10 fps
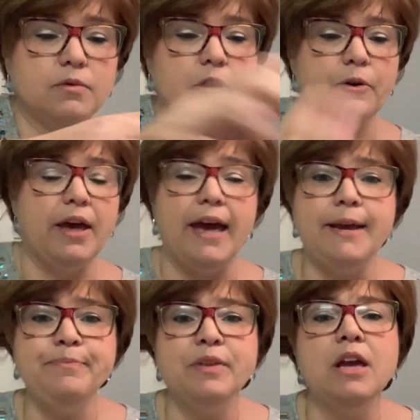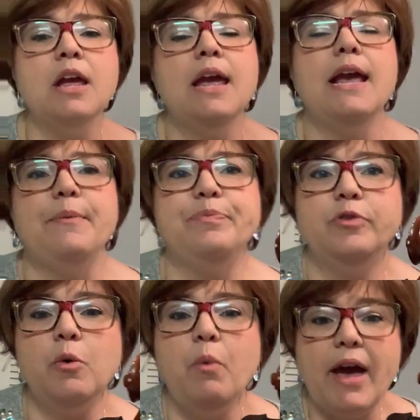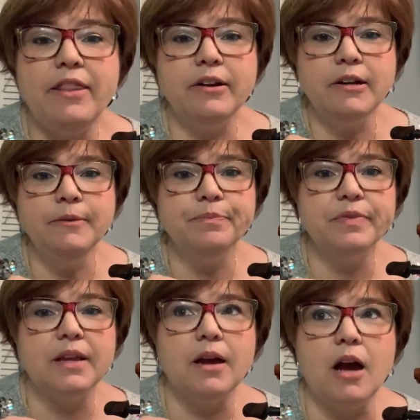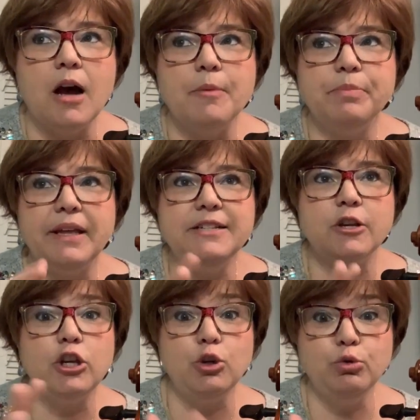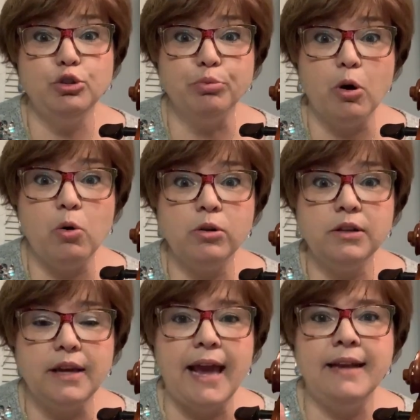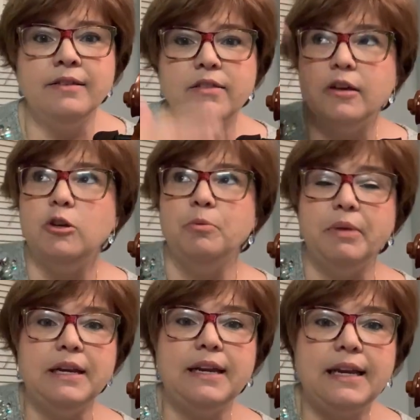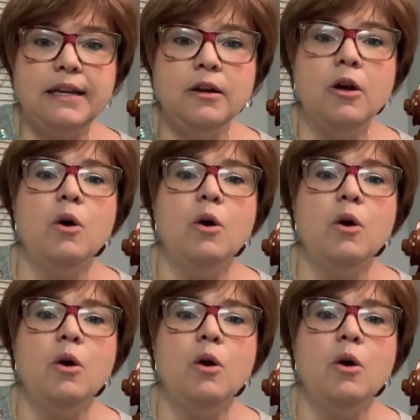okay? The weather plays a huge role in the humidity.